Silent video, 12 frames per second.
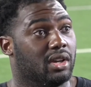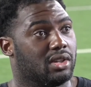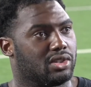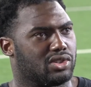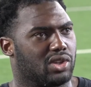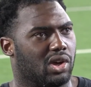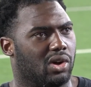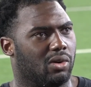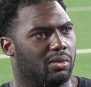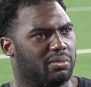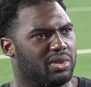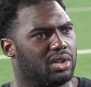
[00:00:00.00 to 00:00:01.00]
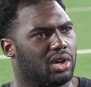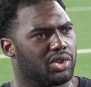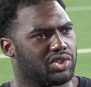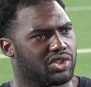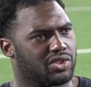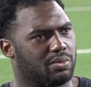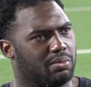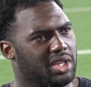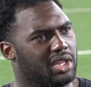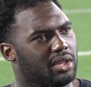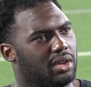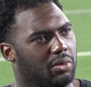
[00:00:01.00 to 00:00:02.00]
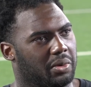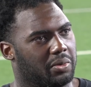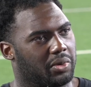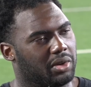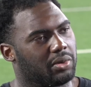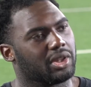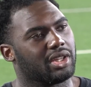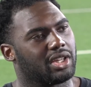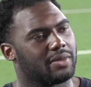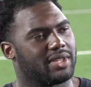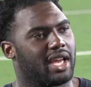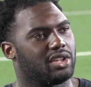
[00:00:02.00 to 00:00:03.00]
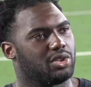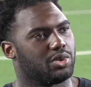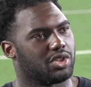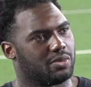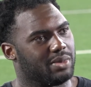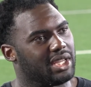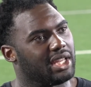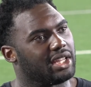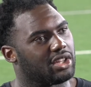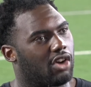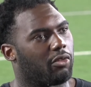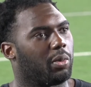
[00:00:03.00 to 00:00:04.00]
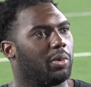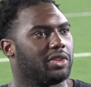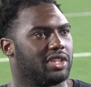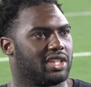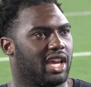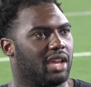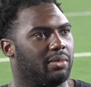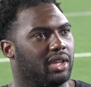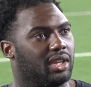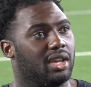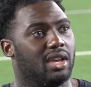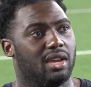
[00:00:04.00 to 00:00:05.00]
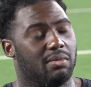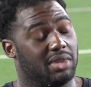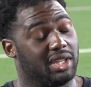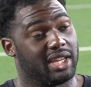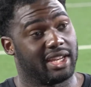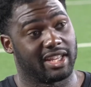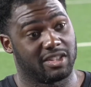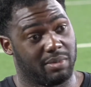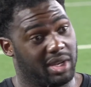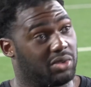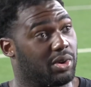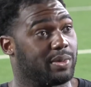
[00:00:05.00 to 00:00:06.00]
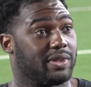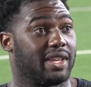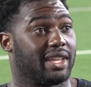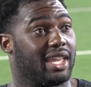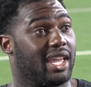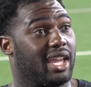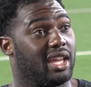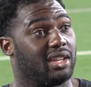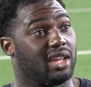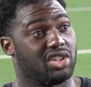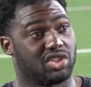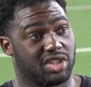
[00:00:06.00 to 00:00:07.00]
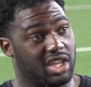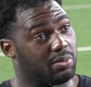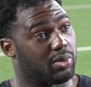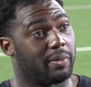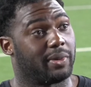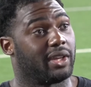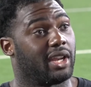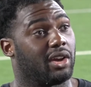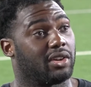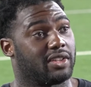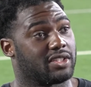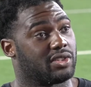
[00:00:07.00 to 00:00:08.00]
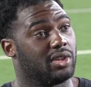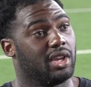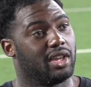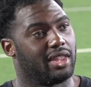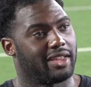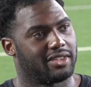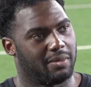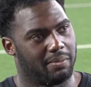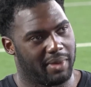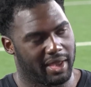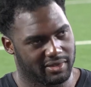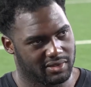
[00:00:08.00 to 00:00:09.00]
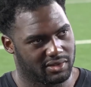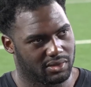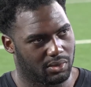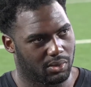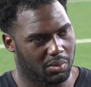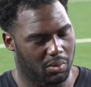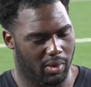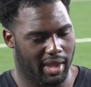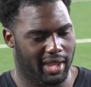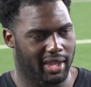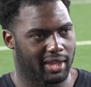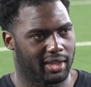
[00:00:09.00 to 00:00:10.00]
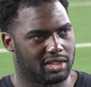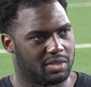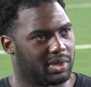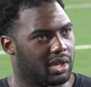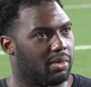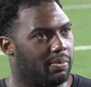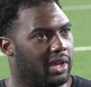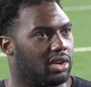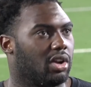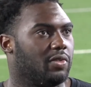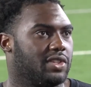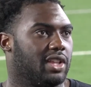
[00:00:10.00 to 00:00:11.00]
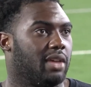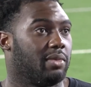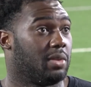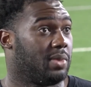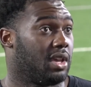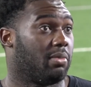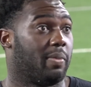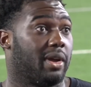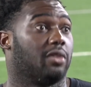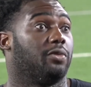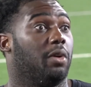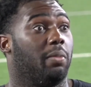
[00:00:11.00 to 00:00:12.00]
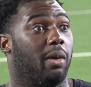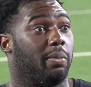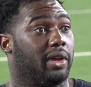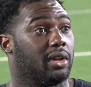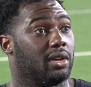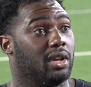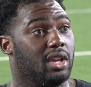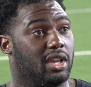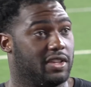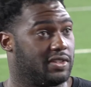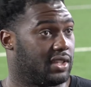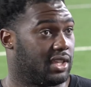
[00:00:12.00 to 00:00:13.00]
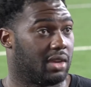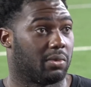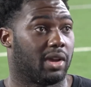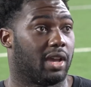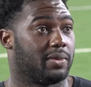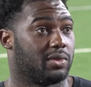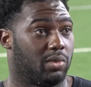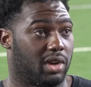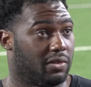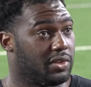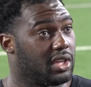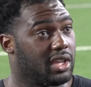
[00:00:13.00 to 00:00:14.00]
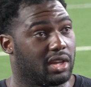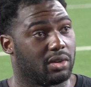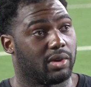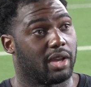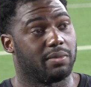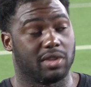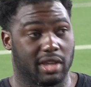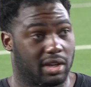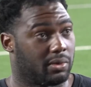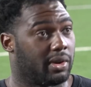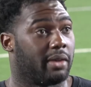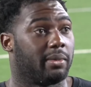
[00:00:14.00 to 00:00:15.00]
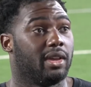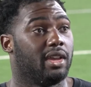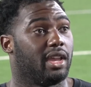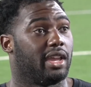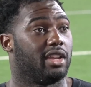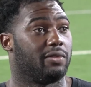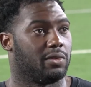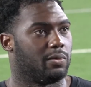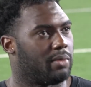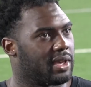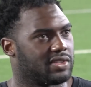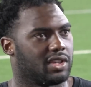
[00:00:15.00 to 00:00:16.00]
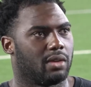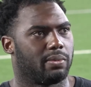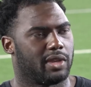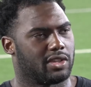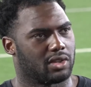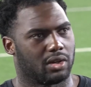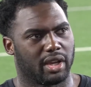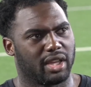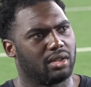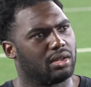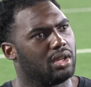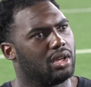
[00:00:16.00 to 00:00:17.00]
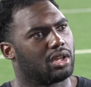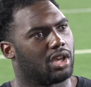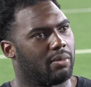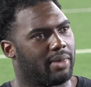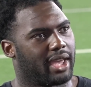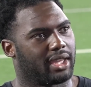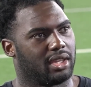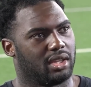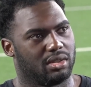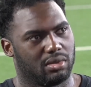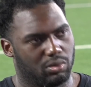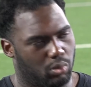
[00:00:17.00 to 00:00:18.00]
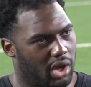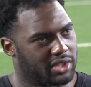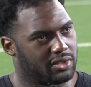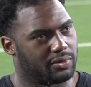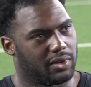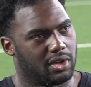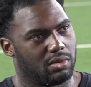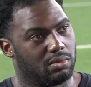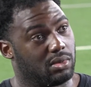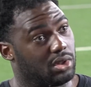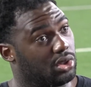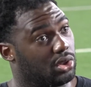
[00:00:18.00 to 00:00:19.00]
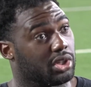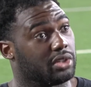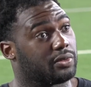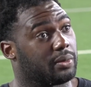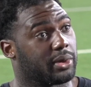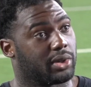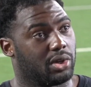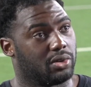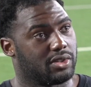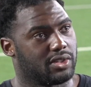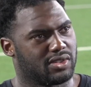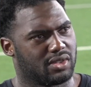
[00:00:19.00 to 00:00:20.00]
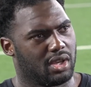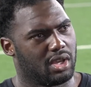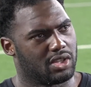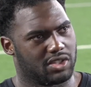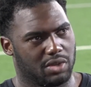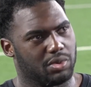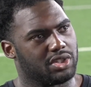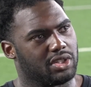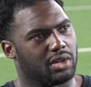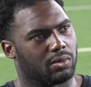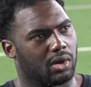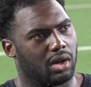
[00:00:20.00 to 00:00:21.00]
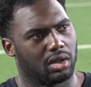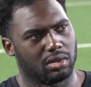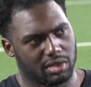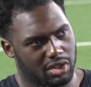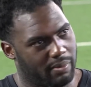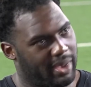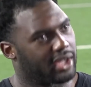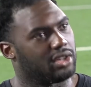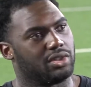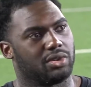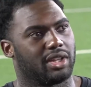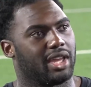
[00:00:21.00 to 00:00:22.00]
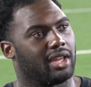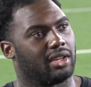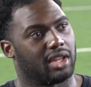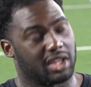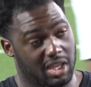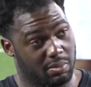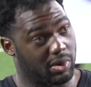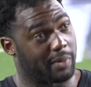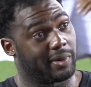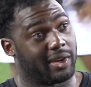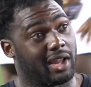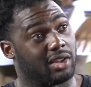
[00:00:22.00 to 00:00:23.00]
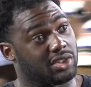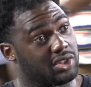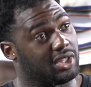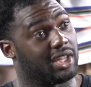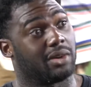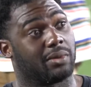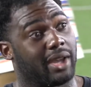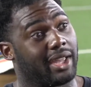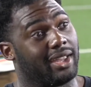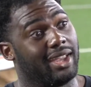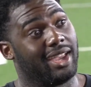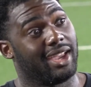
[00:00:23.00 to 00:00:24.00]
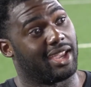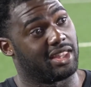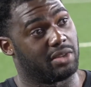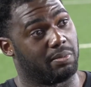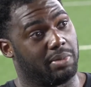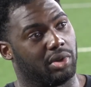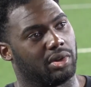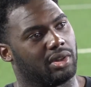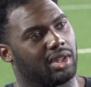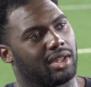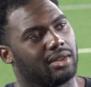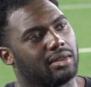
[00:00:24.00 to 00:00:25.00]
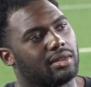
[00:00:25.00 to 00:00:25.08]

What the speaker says: So, you know, it's just me. What it really comes down to is just me getting comfortable with the timing, me getting as many reps as I can, and just keep repping it out. Because that's the best way to become a better offensive lineman, to become a better football player, is to get reps. Whenever you can get a rep, you get a rep. And if you mess up, it's all right. Come back in, watch the film, learn from your coaches, see what you did wrong, come back and do it again. And keep repping it out until you get it right, and then build on that.